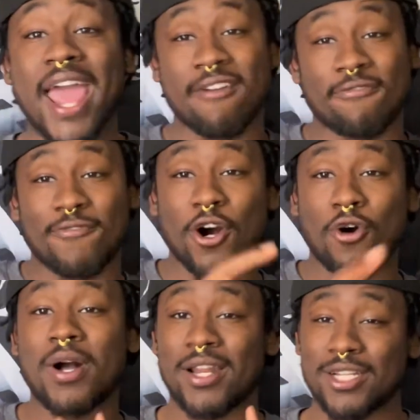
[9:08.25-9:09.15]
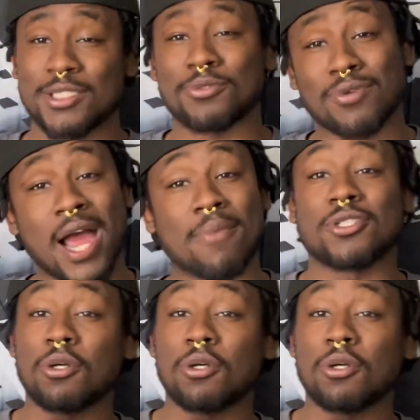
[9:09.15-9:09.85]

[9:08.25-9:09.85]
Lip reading: at 400 subscribers.